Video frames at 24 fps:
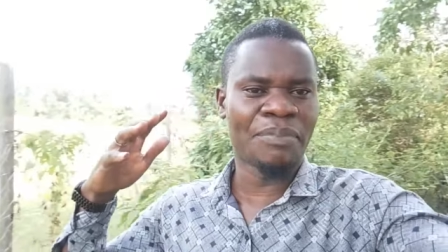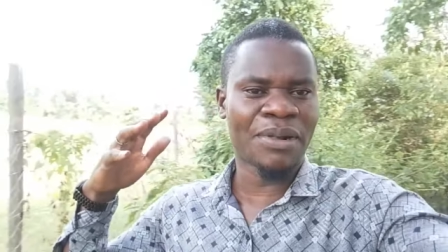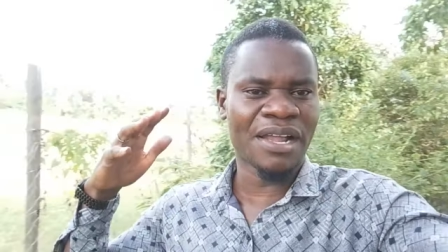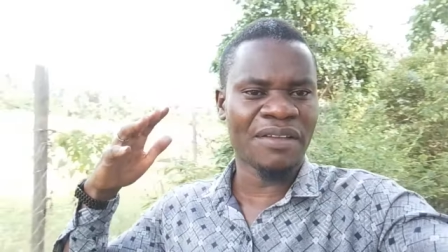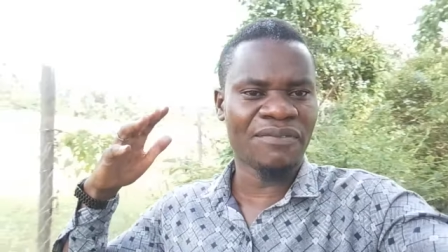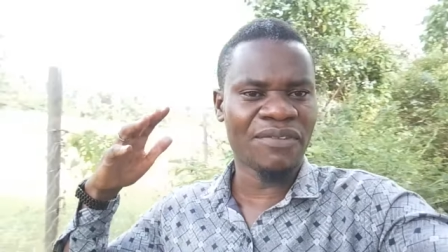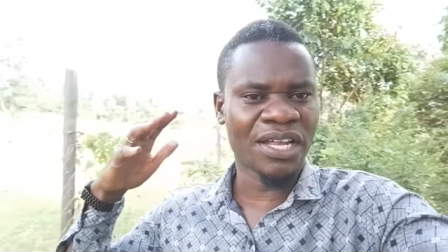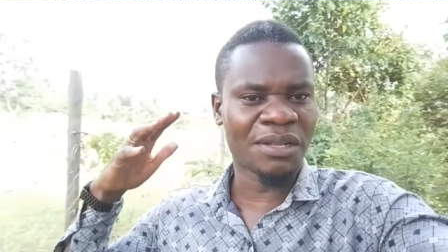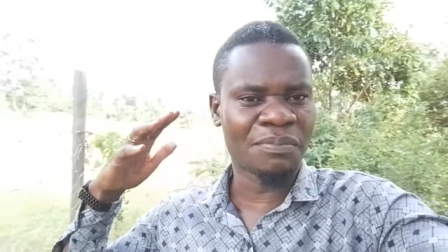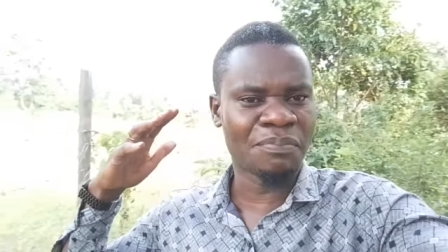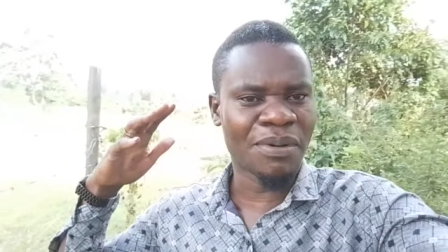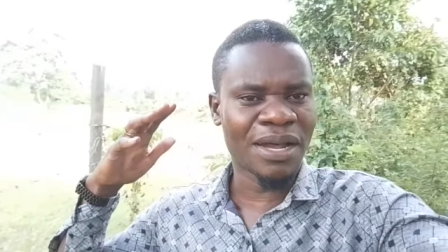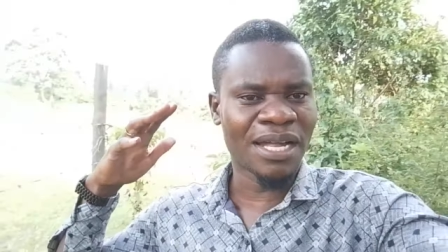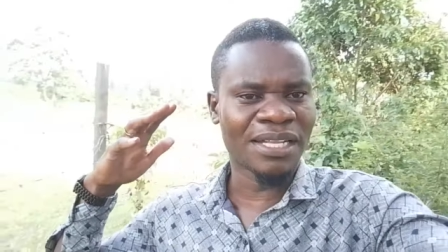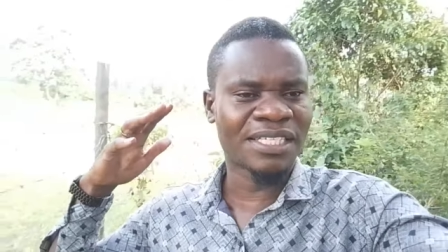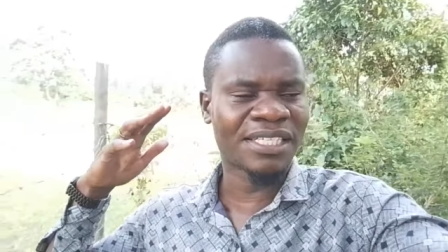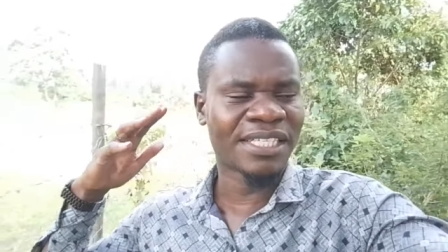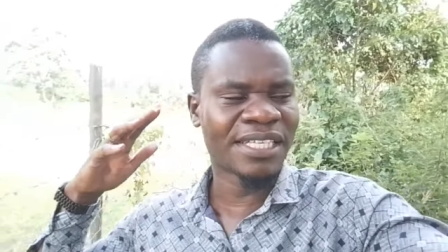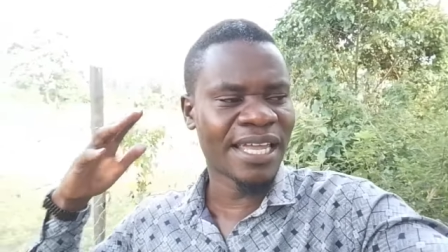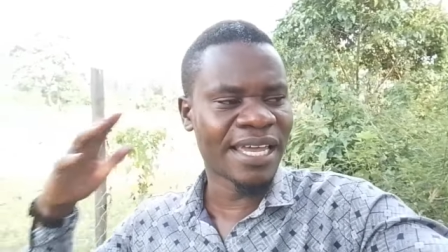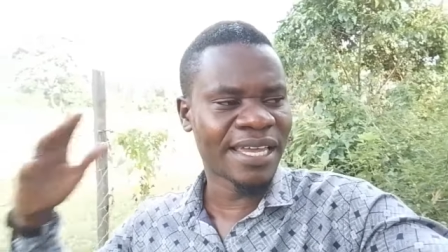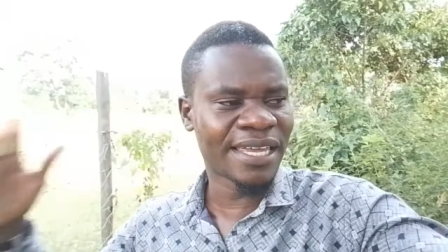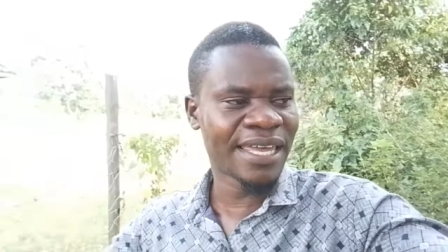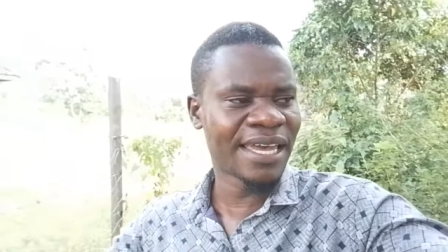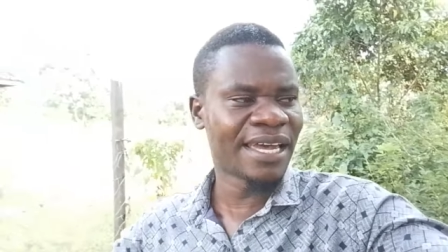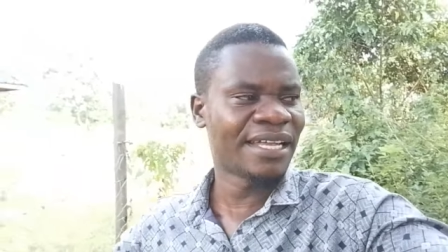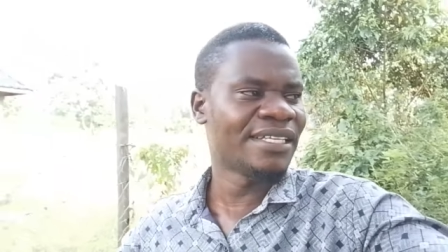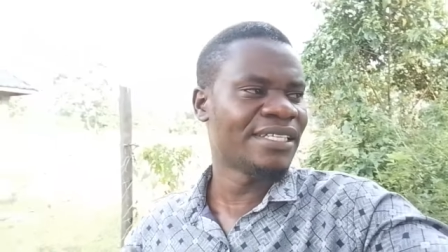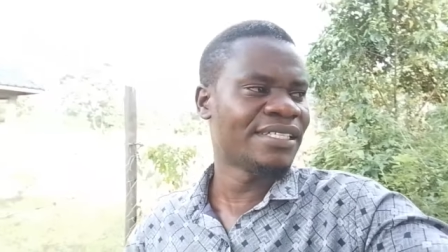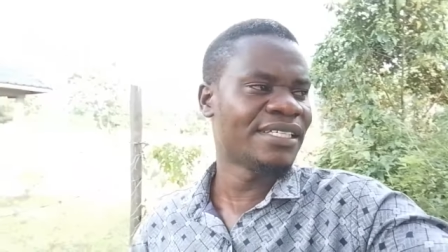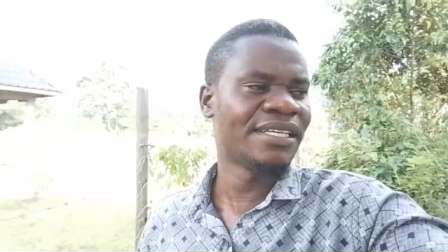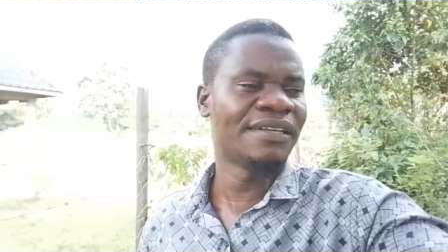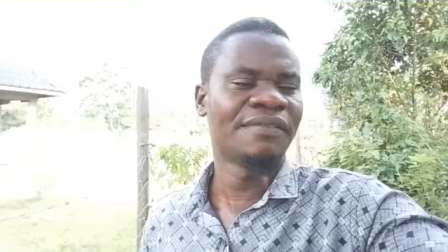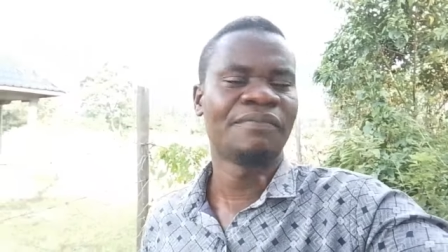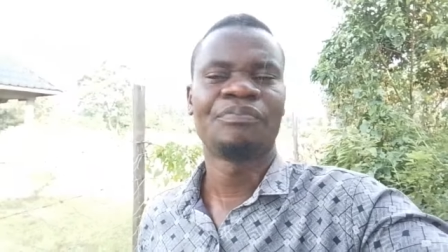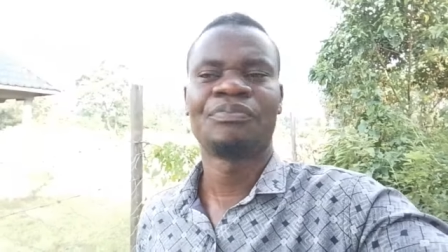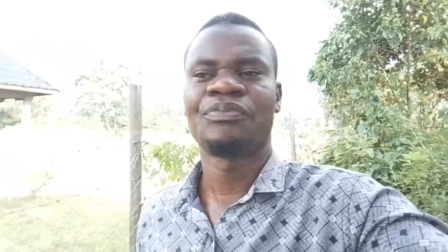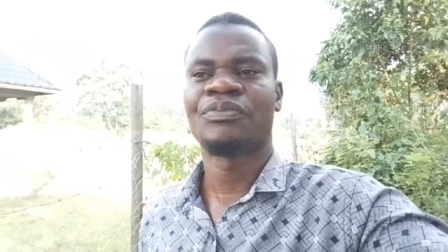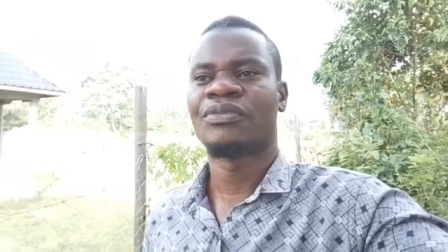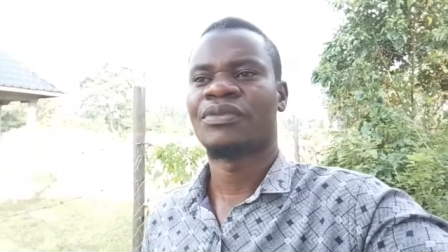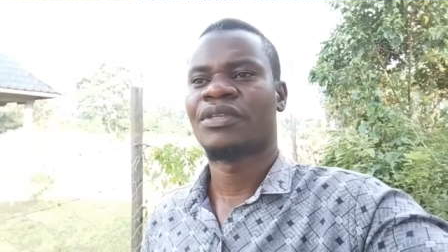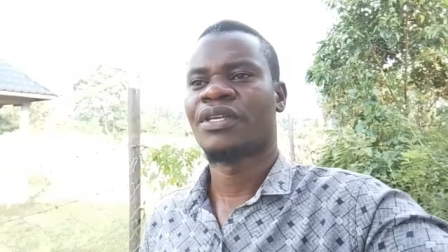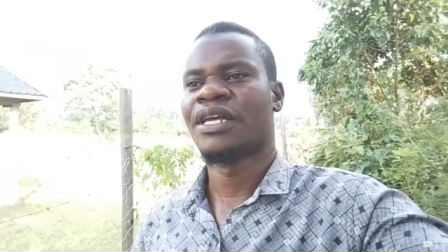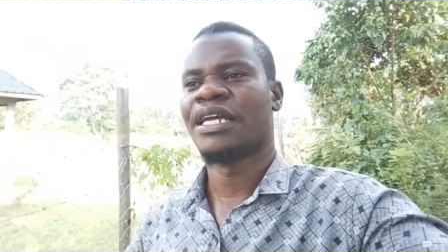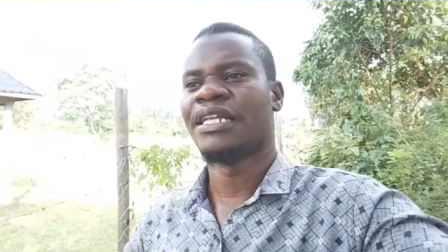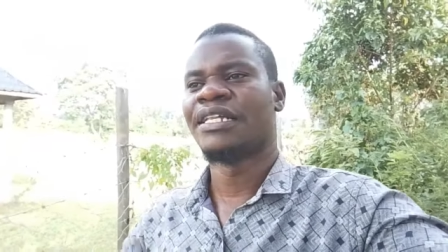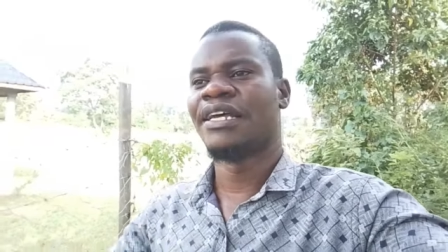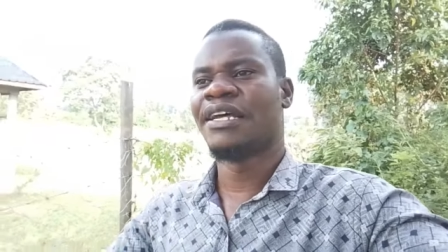parts naked in the
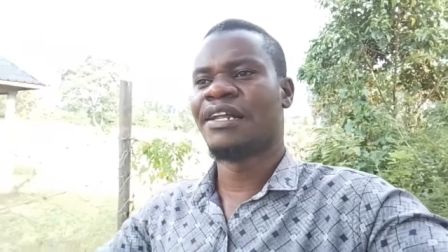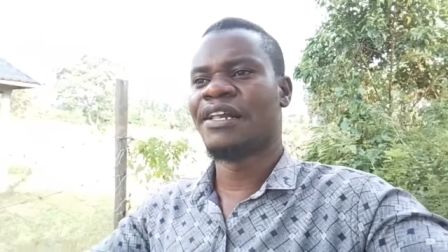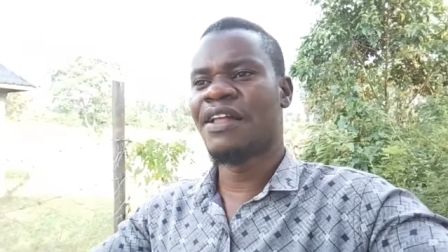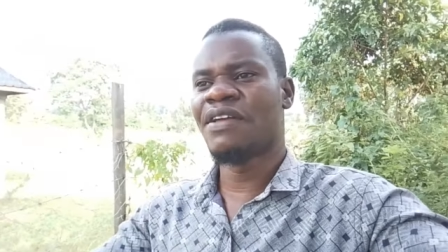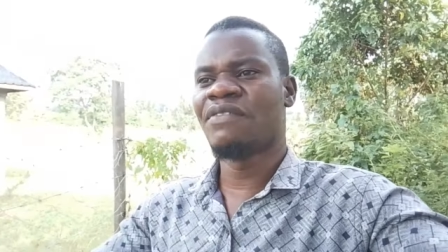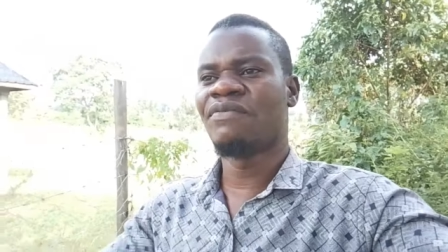river,